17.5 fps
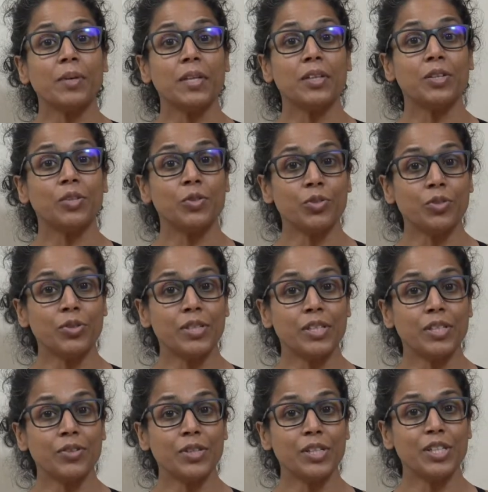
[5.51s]
Mini Sutra
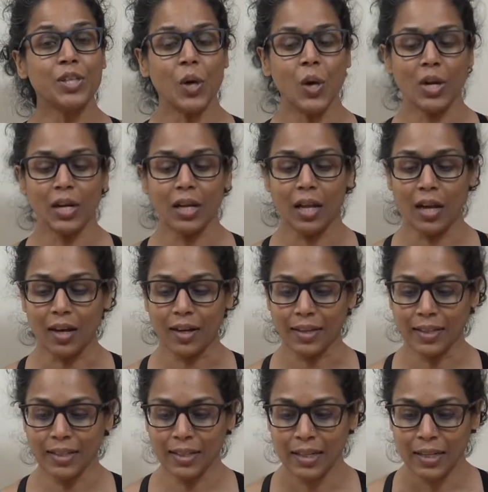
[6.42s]
Series
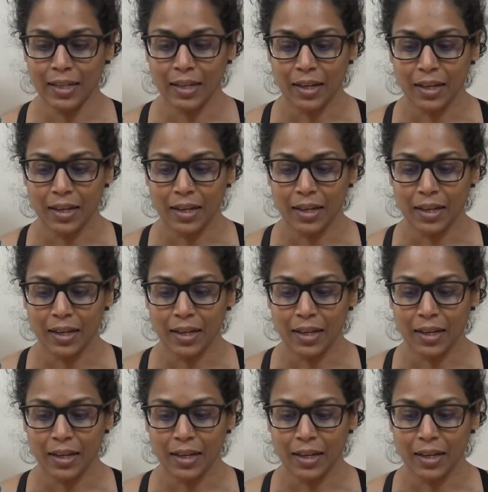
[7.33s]
online.